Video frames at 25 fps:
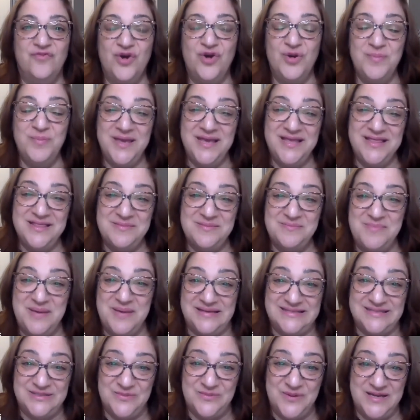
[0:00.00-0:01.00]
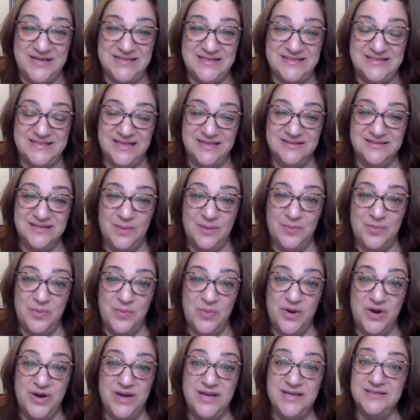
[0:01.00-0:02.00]
For me, the best way to sell
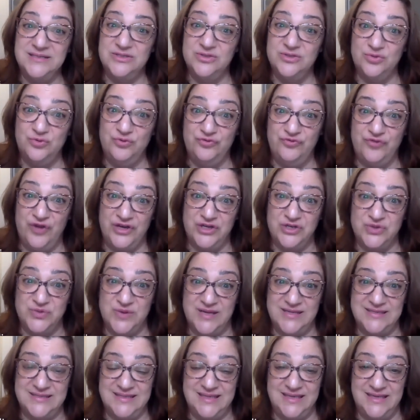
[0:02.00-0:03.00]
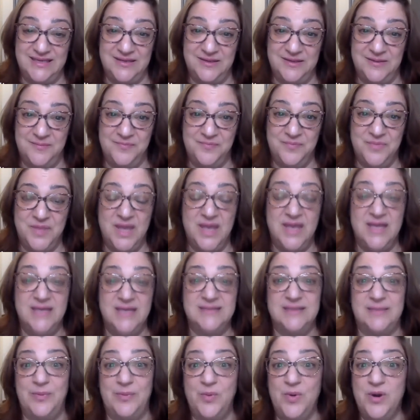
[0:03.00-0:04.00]
Tupperware is through fundraising.
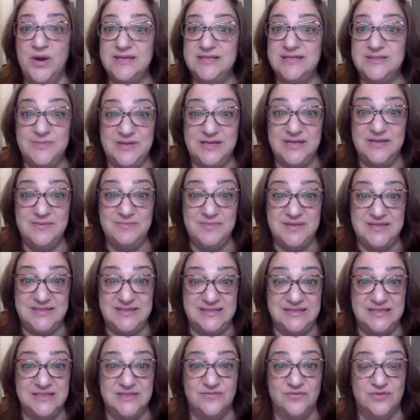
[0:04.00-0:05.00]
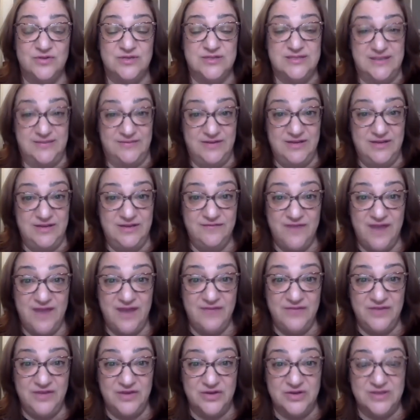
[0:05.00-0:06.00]
Tupperware has been in business for
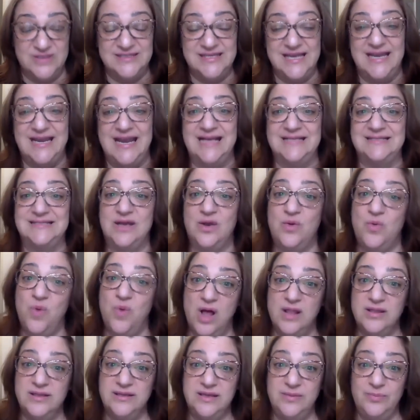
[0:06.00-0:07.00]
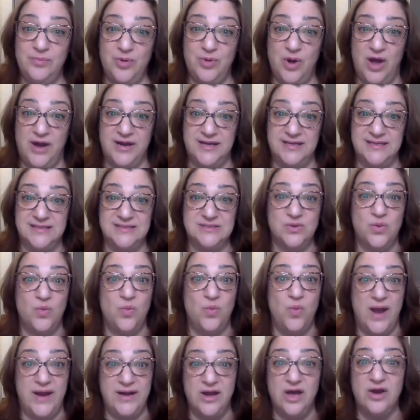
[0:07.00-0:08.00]
75 years and has a quality product, so
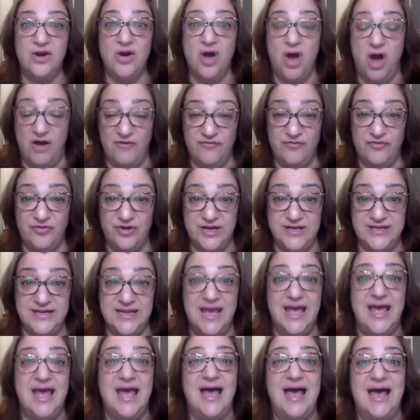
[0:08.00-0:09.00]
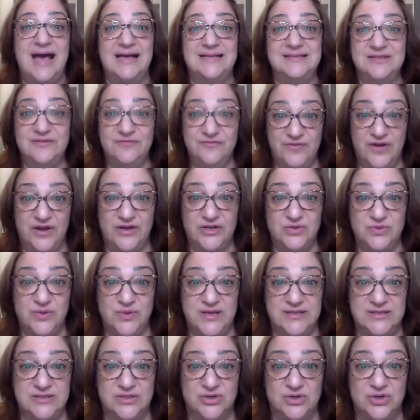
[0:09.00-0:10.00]
why not offer it as a
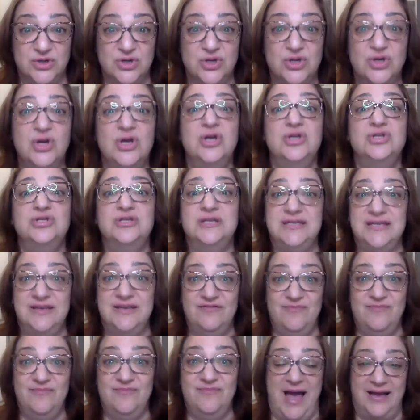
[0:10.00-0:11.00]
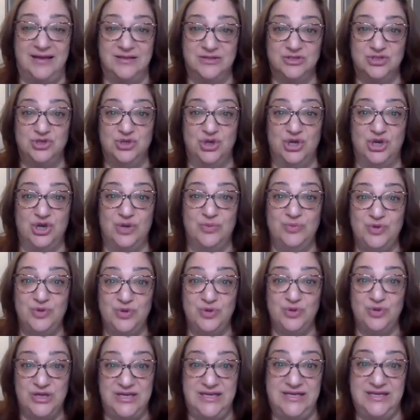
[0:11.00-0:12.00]
fundraiser to give back to your
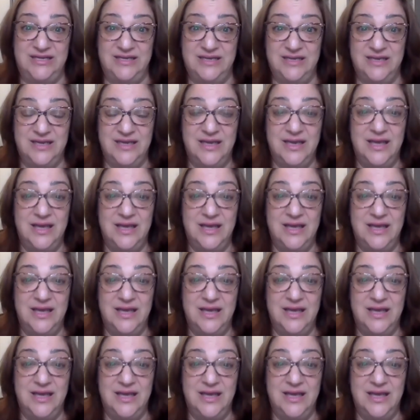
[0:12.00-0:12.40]
community?